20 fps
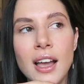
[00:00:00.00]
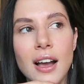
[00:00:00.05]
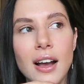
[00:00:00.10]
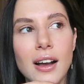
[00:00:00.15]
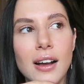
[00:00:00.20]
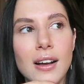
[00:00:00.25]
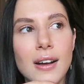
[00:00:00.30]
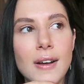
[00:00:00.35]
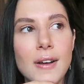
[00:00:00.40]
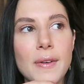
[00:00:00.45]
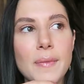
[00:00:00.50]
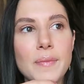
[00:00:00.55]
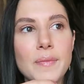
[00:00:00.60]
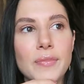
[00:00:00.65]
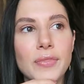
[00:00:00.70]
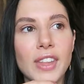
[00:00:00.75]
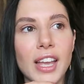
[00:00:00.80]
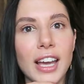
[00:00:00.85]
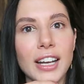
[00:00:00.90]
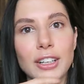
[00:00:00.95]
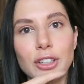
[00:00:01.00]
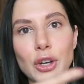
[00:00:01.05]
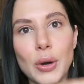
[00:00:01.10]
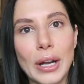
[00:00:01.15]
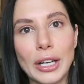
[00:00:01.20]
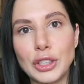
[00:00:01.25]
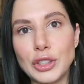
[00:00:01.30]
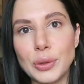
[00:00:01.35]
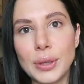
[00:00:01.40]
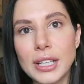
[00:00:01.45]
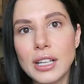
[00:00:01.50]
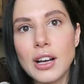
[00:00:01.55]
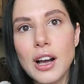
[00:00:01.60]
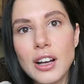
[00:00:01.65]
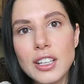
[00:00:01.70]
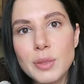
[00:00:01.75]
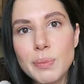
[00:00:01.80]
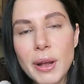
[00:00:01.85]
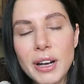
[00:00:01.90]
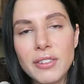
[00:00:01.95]
Um, I didn't know how to do like a
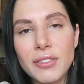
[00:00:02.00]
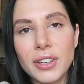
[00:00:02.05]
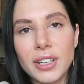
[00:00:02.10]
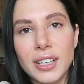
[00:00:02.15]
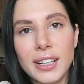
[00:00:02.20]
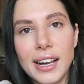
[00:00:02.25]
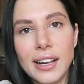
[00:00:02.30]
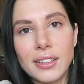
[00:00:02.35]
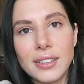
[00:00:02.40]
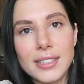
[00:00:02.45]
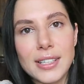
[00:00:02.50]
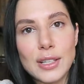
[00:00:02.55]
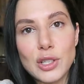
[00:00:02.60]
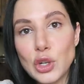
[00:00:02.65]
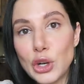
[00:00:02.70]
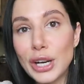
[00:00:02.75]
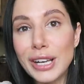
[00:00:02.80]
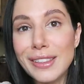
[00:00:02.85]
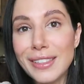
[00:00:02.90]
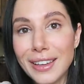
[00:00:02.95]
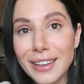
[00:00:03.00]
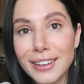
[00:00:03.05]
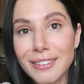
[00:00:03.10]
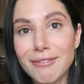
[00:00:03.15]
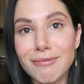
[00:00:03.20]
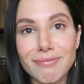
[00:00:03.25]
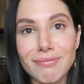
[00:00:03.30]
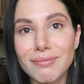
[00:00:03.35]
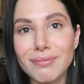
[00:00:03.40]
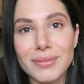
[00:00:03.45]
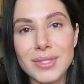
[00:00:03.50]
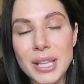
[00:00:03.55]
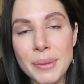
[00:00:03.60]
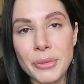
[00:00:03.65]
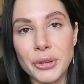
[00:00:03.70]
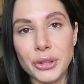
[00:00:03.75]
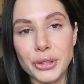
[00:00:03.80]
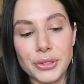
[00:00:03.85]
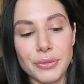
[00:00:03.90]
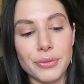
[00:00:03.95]
cost benefit analysis or anything
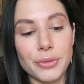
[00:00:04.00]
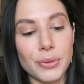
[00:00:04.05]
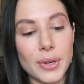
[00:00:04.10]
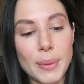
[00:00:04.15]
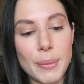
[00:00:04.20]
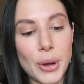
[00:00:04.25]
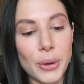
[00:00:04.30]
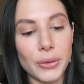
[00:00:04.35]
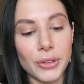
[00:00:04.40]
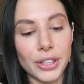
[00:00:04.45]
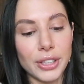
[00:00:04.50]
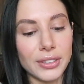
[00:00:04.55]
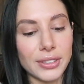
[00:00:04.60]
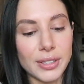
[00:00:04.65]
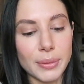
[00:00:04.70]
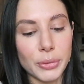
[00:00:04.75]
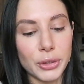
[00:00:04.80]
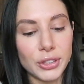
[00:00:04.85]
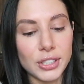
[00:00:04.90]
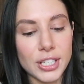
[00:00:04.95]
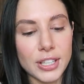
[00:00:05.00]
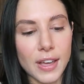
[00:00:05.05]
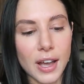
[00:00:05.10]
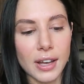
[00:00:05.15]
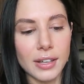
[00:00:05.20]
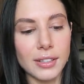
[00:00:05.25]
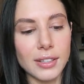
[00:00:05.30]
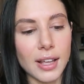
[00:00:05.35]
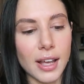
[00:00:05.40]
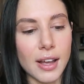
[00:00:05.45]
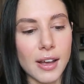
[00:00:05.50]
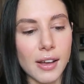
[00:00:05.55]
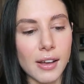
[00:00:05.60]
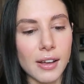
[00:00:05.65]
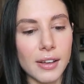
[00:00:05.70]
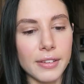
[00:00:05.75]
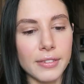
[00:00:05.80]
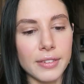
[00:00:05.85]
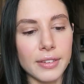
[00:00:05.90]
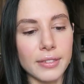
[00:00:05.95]
similar, remotely similar to that.
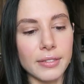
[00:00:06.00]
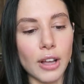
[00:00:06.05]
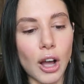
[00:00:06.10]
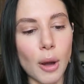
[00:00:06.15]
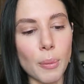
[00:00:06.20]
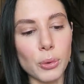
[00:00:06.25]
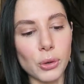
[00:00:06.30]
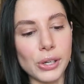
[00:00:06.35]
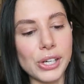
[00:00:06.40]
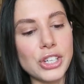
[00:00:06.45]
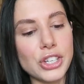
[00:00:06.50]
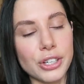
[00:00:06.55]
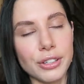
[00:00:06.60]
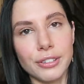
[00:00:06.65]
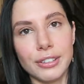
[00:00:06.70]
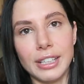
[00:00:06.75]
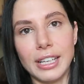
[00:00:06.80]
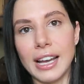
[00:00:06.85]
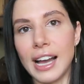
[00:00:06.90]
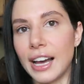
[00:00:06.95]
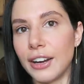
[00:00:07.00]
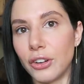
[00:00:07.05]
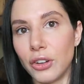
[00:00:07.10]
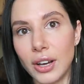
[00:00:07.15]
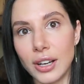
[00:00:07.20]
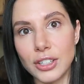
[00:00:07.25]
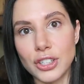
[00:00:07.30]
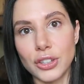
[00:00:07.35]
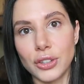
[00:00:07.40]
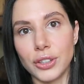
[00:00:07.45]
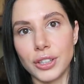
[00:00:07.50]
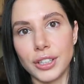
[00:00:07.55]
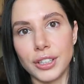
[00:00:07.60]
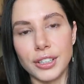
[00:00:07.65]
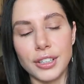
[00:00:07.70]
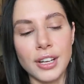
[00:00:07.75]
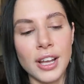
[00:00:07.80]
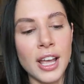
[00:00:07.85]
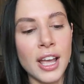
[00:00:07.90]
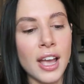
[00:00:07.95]
Uh, operationally, I had a lot to
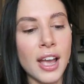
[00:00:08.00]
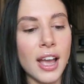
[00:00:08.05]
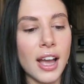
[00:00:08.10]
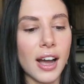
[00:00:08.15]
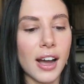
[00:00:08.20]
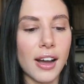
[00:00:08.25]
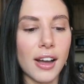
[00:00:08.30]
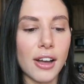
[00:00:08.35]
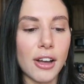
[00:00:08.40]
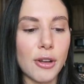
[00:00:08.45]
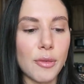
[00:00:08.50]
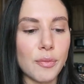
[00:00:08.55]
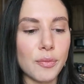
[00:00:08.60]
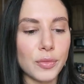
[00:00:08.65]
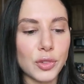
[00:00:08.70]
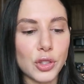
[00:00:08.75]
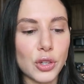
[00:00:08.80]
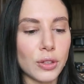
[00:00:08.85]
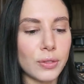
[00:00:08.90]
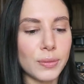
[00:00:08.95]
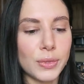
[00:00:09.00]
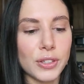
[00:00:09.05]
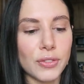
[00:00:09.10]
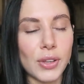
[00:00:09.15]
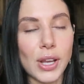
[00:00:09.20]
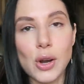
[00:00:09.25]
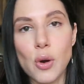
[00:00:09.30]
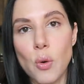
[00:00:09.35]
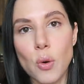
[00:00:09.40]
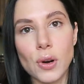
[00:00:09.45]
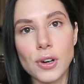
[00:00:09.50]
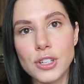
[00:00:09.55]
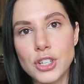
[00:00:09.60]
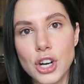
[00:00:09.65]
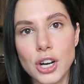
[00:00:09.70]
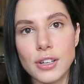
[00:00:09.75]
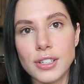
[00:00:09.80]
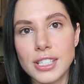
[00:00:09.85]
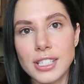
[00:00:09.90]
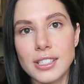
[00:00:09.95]
learn um, in terms of like org
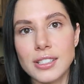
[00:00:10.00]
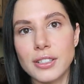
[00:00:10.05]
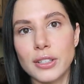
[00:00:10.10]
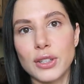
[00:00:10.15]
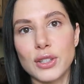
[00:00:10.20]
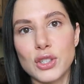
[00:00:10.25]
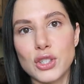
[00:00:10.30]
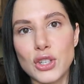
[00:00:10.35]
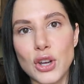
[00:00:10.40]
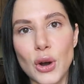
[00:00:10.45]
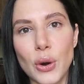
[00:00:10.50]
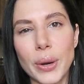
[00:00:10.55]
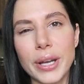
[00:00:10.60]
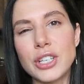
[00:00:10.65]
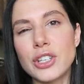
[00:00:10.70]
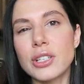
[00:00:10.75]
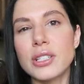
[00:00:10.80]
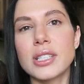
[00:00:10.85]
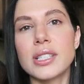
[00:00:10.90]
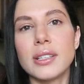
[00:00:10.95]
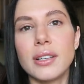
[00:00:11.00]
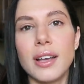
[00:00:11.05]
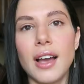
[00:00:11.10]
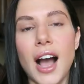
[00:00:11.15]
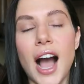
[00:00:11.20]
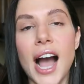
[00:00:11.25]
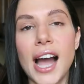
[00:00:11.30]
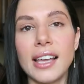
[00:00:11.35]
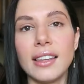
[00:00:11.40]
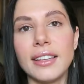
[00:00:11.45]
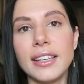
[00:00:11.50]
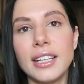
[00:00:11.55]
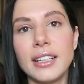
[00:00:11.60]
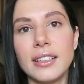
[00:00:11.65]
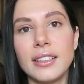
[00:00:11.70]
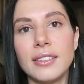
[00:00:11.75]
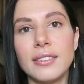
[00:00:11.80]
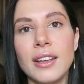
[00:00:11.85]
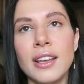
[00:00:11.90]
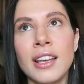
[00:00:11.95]
charts. So it just
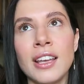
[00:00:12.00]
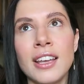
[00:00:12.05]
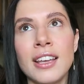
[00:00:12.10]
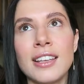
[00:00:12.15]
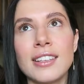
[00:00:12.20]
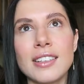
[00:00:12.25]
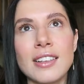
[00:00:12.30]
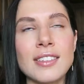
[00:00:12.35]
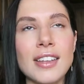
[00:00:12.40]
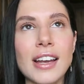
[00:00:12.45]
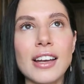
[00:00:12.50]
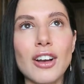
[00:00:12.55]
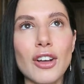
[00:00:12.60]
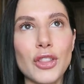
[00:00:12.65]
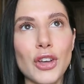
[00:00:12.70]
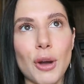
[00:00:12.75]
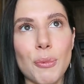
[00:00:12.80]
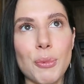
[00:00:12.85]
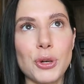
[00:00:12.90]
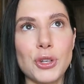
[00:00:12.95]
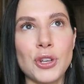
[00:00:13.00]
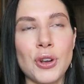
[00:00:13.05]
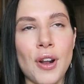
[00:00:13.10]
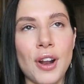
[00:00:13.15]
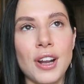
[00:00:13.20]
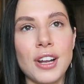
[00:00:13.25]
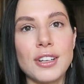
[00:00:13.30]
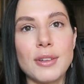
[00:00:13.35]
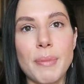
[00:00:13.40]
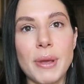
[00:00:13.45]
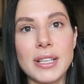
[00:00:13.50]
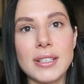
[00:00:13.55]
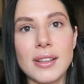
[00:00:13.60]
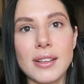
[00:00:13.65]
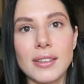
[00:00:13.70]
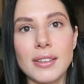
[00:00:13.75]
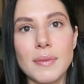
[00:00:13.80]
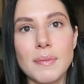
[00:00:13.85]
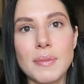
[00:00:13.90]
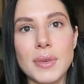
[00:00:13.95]
highlighted, since I got the opportunity to
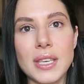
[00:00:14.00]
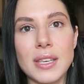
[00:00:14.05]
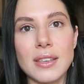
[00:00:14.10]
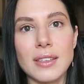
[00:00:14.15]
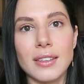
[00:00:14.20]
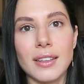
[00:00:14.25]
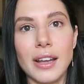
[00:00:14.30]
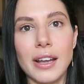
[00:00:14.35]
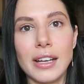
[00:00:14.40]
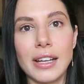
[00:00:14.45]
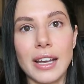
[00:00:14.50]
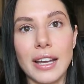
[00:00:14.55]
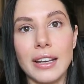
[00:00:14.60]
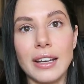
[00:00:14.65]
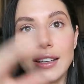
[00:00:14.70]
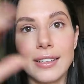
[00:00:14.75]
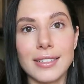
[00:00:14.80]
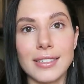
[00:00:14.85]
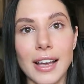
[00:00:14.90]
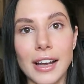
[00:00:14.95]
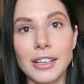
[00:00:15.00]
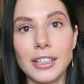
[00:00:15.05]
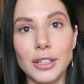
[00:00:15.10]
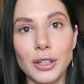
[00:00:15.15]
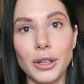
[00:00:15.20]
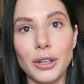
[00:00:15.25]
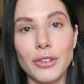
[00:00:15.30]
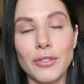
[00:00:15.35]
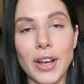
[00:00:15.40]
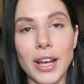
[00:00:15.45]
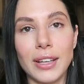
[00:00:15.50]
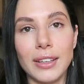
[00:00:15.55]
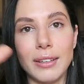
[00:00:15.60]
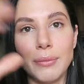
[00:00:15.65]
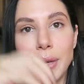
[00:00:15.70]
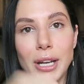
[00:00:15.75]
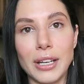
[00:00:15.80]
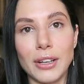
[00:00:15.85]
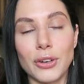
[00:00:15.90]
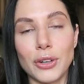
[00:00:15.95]
basically be like an executive
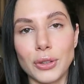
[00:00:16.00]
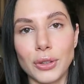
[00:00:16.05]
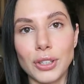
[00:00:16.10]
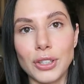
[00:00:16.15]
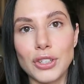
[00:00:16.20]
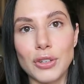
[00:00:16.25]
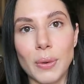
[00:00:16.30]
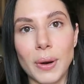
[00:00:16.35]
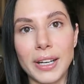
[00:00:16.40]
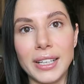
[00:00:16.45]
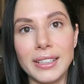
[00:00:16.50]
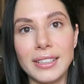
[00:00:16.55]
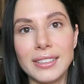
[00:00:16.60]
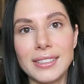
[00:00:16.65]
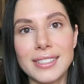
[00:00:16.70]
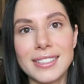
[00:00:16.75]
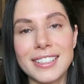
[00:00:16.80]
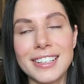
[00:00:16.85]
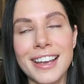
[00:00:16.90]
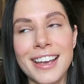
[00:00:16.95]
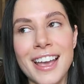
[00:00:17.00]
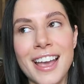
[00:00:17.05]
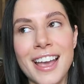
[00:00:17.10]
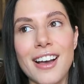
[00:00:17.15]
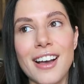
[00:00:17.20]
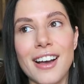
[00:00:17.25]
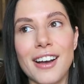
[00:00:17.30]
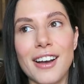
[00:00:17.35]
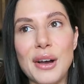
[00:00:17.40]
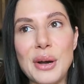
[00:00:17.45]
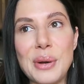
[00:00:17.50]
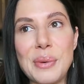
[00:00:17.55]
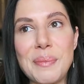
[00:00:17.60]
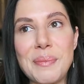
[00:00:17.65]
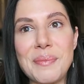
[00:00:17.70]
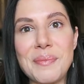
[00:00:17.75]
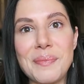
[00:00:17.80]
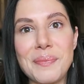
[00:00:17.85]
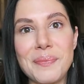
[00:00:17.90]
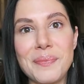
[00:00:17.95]
in my early 20s,
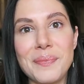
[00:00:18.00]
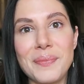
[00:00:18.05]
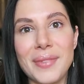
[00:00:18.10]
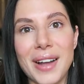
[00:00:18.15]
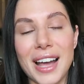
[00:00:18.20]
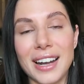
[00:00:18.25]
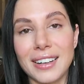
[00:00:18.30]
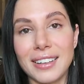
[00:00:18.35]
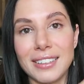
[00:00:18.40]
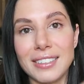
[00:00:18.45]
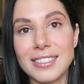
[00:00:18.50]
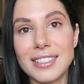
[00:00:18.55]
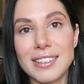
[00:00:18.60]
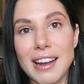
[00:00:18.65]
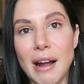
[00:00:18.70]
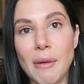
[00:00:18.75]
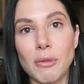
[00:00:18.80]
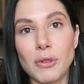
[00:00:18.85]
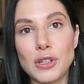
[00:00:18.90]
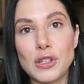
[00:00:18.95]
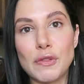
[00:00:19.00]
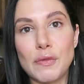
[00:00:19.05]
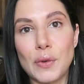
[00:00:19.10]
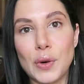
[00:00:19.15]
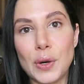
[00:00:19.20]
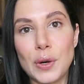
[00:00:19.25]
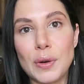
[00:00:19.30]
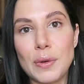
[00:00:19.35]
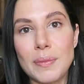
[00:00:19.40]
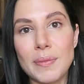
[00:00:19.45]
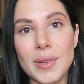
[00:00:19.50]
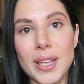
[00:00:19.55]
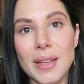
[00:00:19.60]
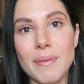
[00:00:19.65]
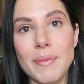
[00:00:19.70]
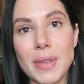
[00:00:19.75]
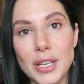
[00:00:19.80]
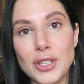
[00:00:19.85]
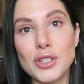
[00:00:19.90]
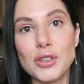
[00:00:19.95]
um, at an established firm,
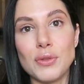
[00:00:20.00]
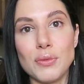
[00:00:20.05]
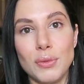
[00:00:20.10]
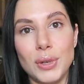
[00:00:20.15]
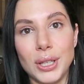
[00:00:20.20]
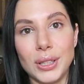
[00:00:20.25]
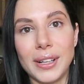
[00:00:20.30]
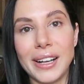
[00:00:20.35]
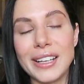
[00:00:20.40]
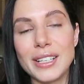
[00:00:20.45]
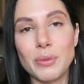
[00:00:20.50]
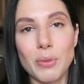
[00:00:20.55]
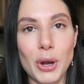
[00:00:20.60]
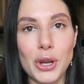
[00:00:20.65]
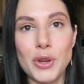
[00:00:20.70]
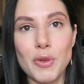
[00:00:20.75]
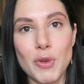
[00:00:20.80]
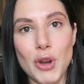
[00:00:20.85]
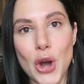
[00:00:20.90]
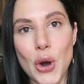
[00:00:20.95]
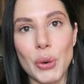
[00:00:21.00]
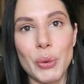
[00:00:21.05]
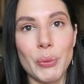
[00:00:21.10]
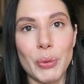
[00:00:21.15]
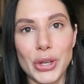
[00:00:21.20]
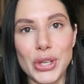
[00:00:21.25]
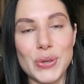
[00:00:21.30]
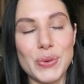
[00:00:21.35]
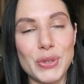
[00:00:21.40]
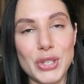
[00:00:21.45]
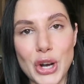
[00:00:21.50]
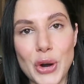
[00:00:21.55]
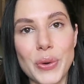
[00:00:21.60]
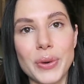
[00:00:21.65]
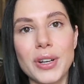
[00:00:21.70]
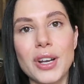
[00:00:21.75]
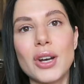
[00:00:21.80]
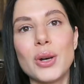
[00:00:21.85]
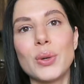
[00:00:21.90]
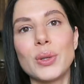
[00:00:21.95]
it makes you realize what you know and what you
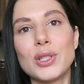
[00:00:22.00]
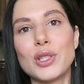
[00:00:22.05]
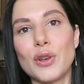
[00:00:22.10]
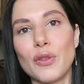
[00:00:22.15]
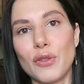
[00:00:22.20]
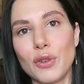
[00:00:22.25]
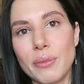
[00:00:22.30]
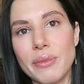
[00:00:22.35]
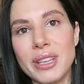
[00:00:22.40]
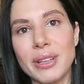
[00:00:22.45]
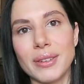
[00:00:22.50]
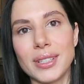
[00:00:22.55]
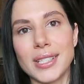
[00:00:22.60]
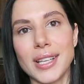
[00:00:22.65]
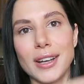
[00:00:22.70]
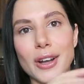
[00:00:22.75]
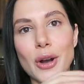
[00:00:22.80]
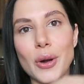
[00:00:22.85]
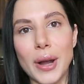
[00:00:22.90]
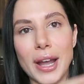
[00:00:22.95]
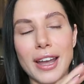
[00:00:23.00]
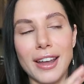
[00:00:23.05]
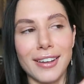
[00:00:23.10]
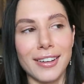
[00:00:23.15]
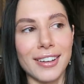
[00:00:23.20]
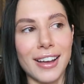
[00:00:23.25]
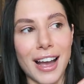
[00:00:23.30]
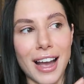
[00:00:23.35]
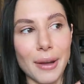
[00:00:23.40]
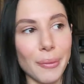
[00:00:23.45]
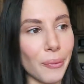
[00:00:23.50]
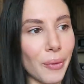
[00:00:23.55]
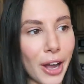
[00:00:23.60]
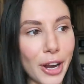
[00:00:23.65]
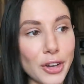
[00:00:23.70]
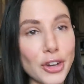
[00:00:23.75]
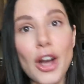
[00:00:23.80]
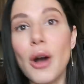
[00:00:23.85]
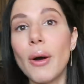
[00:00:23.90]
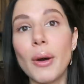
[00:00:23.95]
don't know. And so for me, I was like, okay, I,
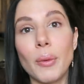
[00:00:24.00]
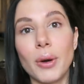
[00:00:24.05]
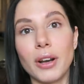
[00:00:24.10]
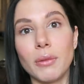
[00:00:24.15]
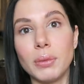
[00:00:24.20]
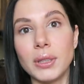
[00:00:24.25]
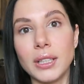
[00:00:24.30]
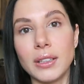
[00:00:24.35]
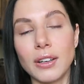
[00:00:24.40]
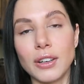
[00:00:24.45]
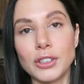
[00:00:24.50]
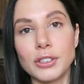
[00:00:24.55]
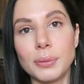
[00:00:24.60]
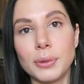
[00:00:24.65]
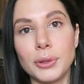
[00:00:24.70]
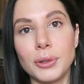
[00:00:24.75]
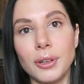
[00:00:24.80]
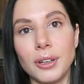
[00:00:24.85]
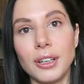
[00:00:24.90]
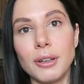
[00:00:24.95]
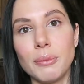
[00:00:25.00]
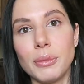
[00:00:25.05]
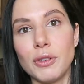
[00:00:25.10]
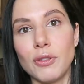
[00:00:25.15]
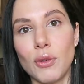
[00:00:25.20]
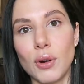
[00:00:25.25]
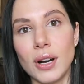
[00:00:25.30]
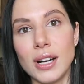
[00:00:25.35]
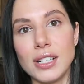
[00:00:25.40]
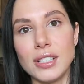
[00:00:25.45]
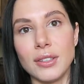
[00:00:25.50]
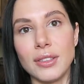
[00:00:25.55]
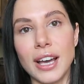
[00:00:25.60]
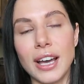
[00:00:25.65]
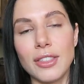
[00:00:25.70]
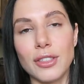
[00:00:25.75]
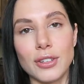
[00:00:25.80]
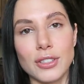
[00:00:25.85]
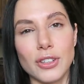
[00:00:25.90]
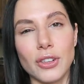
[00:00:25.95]
I know I wanna be an entrepreneur. And before I do
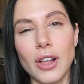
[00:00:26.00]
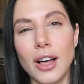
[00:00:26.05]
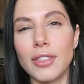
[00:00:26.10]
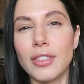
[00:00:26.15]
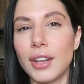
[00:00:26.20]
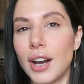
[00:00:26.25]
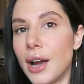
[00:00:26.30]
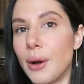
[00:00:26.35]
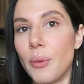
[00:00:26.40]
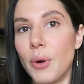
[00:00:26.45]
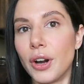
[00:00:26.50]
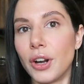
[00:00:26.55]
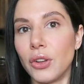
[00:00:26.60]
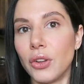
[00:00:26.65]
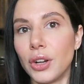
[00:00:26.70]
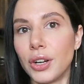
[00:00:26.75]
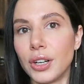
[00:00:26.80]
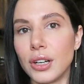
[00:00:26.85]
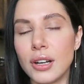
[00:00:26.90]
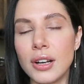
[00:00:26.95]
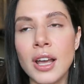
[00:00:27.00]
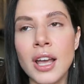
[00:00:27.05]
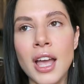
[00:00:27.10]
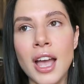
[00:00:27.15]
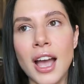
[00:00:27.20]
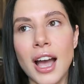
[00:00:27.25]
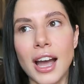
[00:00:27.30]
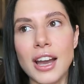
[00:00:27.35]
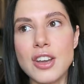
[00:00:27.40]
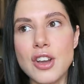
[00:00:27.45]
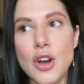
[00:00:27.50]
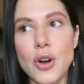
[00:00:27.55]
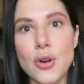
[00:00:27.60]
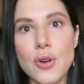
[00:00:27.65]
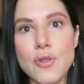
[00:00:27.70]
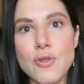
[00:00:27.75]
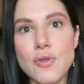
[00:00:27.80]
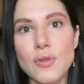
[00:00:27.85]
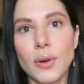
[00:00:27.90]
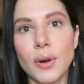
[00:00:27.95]
that, there's a lot that I wanna learn. I
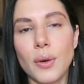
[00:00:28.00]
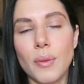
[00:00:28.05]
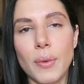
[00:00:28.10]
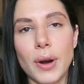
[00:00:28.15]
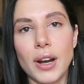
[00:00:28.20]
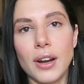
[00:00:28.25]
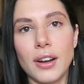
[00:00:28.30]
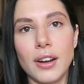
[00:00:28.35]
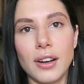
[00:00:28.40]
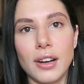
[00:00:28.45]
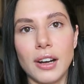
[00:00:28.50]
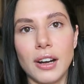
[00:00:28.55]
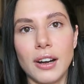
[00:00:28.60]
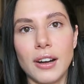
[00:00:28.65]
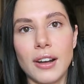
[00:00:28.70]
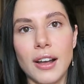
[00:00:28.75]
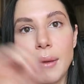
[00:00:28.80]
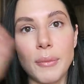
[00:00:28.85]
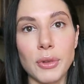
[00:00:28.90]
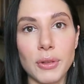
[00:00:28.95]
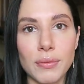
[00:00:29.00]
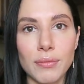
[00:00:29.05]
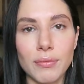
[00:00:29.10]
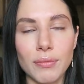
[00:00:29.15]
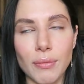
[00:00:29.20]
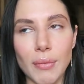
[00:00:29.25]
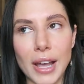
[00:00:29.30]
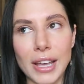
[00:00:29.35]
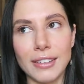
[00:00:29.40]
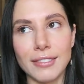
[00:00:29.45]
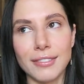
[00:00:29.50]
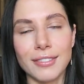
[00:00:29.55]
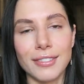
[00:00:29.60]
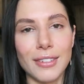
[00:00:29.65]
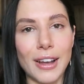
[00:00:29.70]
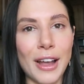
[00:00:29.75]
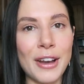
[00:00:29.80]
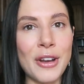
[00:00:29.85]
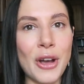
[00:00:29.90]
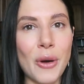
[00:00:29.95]
know where I'm my,
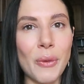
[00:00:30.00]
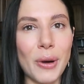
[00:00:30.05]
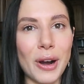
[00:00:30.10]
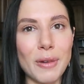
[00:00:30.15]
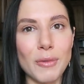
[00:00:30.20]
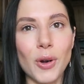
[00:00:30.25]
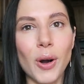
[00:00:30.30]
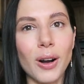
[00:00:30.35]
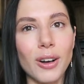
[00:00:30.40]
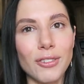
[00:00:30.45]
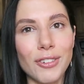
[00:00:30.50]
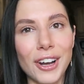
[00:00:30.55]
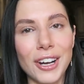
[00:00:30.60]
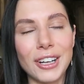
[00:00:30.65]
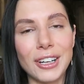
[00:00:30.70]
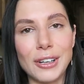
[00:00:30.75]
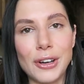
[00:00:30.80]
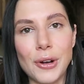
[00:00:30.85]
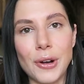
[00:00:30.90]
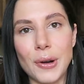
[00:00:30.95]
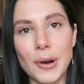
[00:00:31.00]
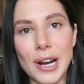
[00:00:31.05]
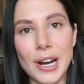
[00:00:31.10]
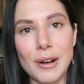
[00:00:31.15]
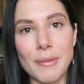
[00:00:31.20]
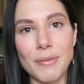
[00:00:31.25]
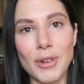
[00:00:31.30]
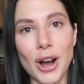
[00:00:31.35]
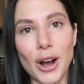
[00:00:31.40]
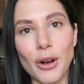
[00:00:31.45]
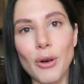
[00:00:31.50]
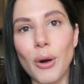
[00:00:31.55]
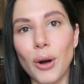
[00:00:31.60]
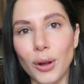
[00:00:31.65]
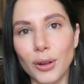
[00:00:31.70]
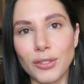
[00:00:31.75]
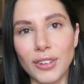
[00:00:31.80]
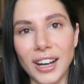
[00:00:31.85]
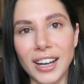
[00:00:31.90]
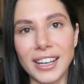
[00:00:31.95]
I know where I'm qualified, I know where I'm not
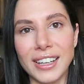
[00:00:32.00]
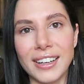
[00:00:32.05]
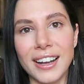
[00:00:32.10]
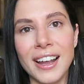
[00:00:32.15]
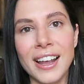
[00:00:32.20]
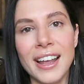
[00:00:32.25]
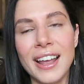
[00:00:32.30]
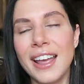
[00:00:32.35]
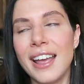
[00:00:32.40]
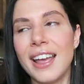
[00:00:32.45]
qualified.